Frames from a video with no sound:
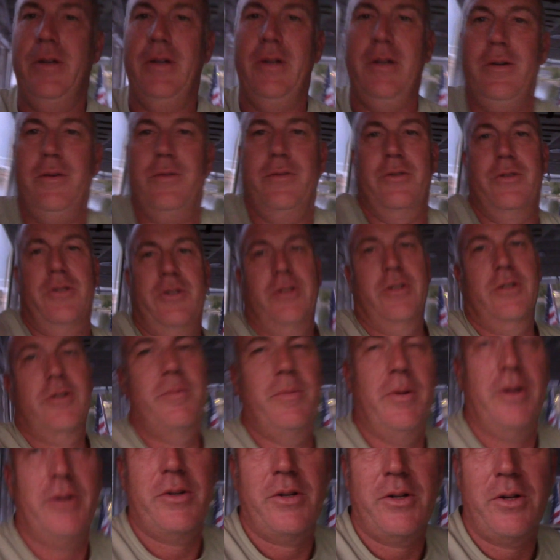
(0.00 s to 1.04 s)
was
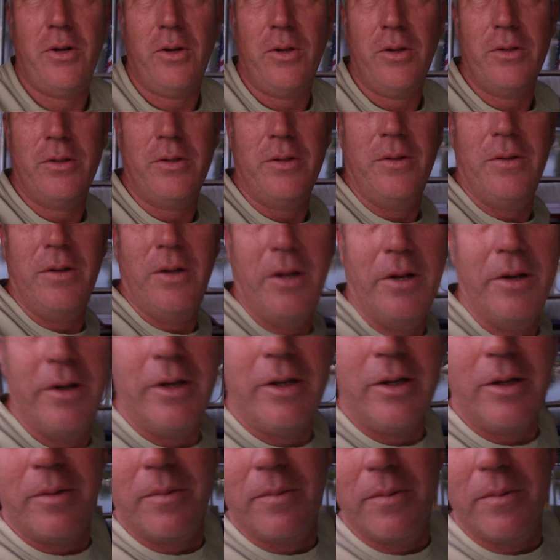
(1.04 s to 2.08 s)
just about to call it a night,